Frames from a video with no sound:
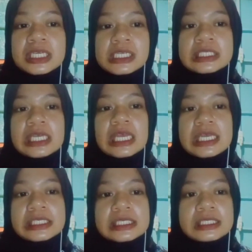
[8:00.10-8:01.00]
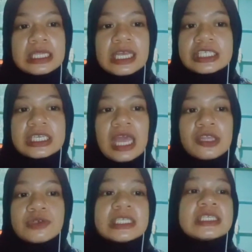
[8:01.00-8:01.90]
her skills is
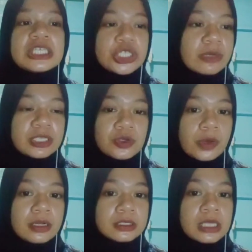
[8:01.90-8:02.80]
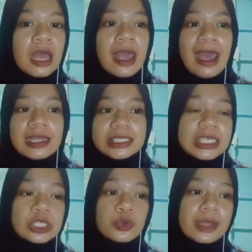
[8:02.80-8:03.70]
selecting and using teaching materials.
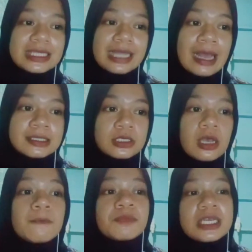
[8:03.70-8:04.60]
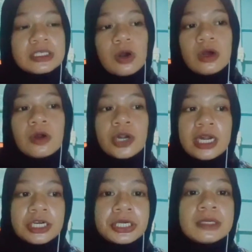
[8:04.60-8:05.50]
And T3, text, his
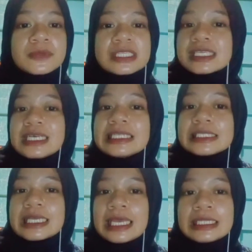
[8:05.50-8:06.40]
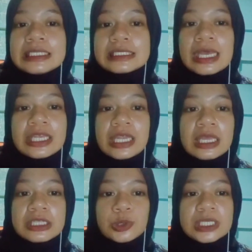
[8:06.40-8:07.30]
or her skills in
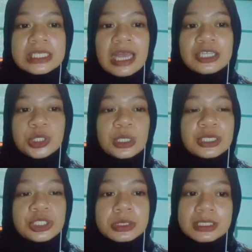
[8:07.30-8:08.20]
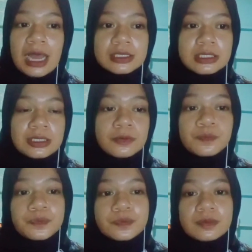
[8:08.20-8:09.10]
designing interesting and challenging
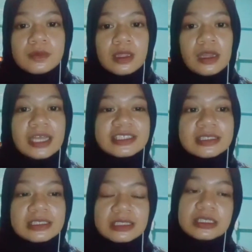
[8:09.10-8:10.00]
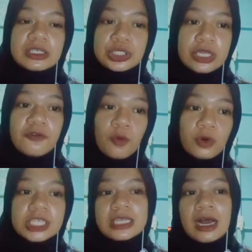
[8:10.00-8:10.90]
text. And
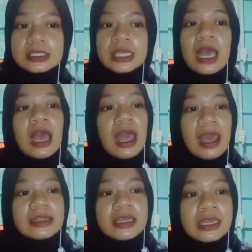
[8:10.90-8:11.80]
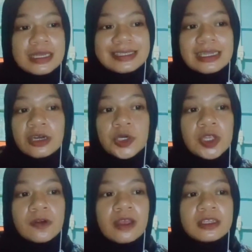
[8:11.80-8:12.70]
T4, text, and his
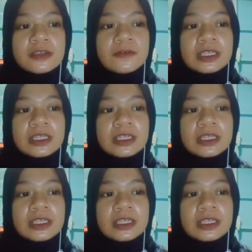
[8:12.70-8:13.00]
and her